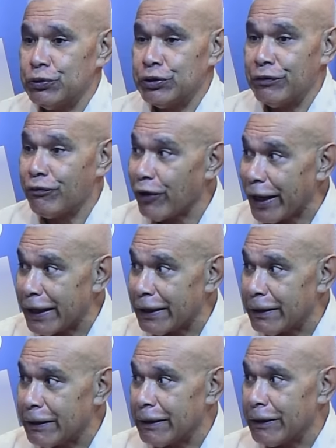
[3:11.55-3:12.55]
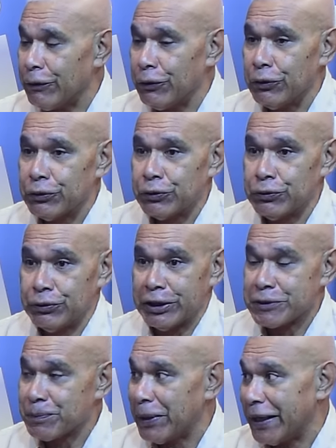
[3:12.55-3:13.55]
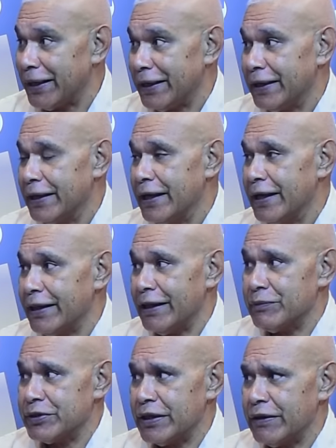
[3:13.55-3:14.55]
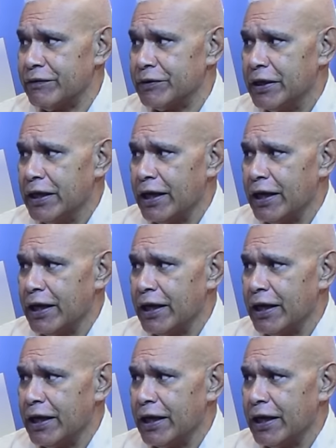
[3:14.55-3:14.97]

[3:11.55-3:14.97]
defend or to explain themselves.